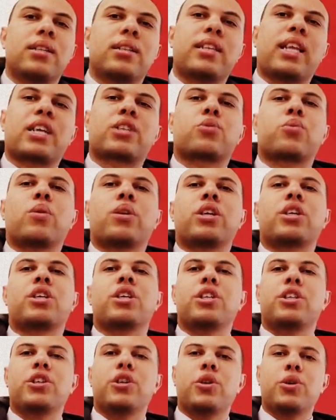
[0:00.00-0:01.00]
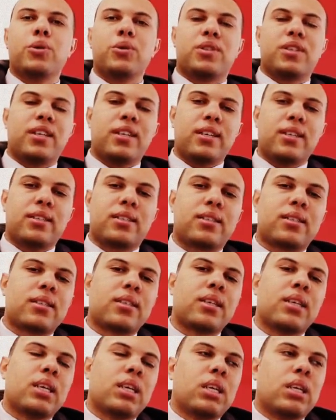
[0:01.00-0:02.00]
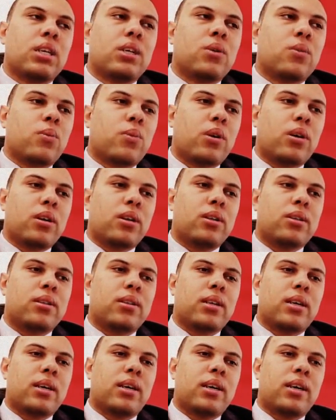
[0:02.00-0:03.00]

Next one you could use is, well,